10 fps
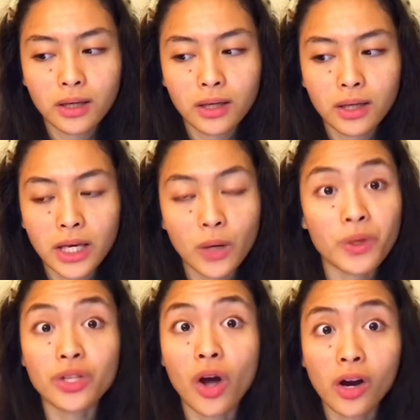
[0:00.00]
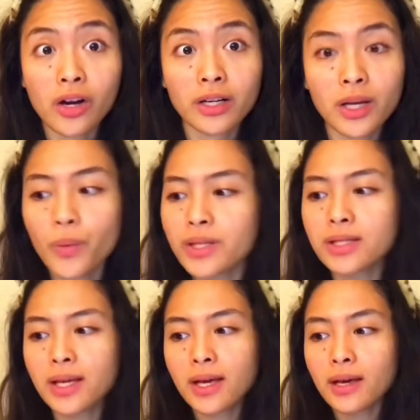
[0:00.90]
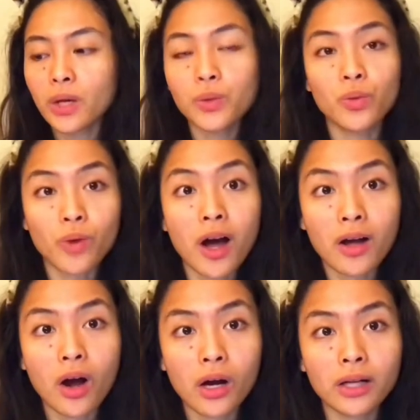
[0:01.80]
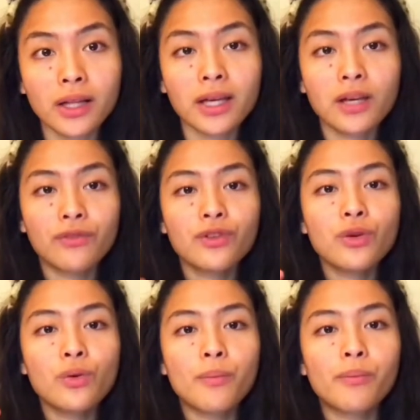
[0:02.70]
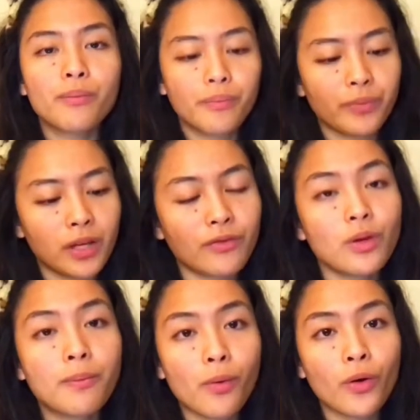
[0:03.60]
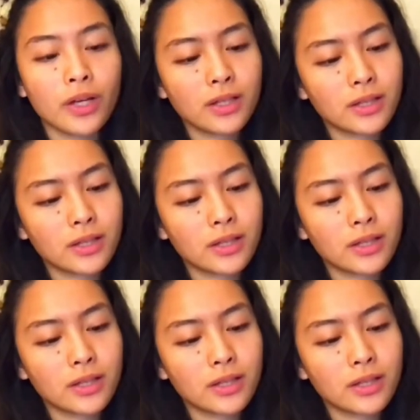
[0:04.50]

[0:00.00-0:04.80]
It was hard. It was rock hard. Like, if you point